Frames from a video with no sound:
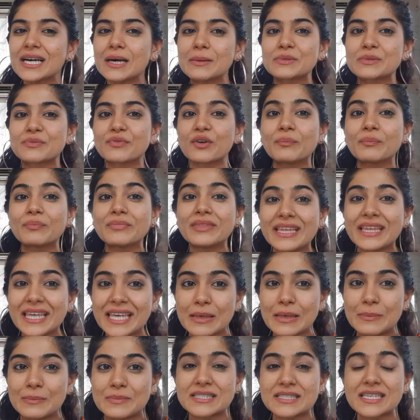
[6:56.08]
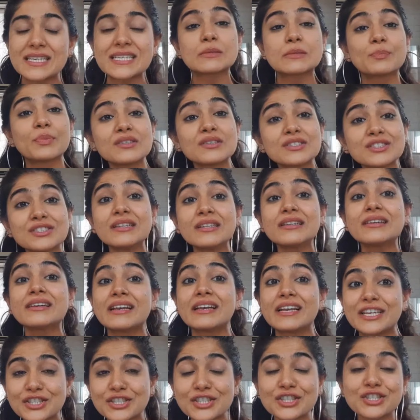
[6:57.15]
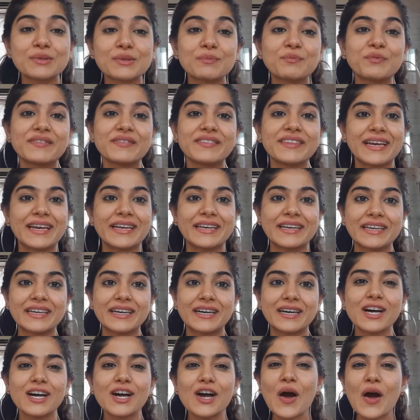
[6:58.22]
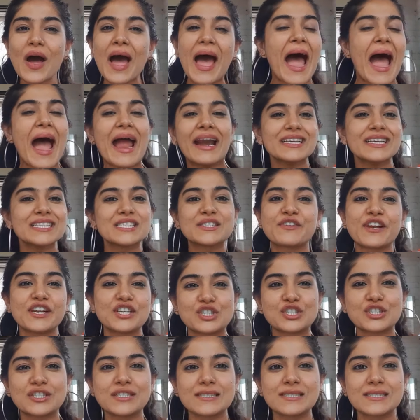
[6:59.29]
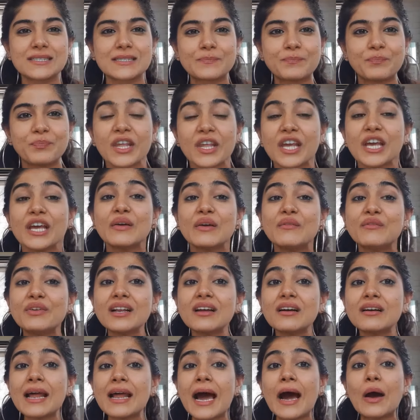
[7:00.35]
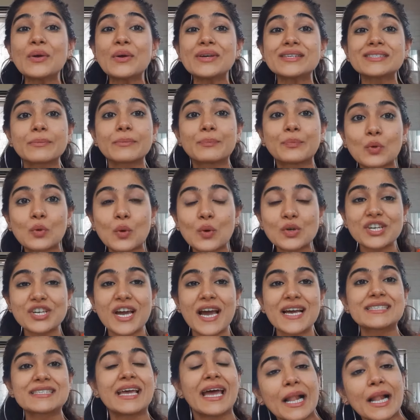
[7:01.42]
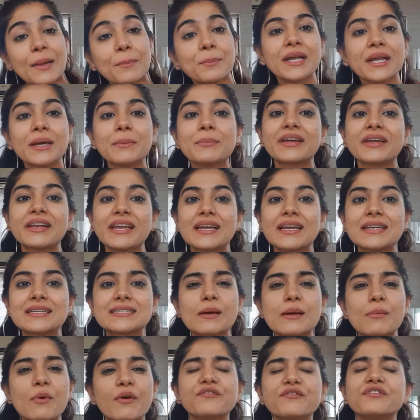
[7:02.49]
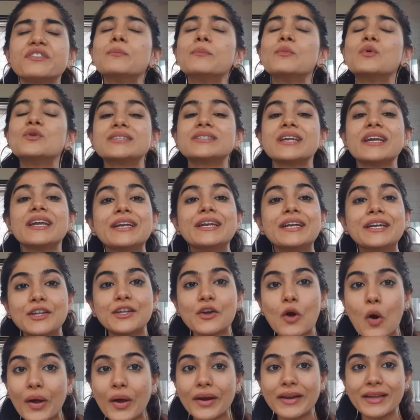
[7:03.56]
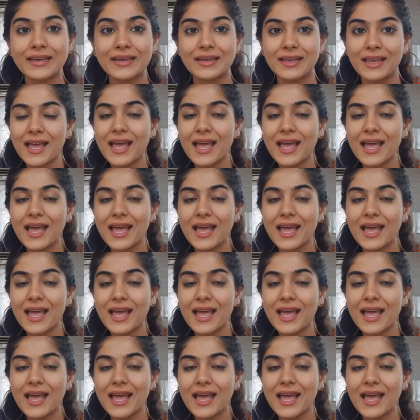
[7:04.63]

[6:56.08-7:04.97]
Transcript: comes from themes, his personal relationship with the idea, and its freshness. We learn how his approach has helped him create some of the most enduring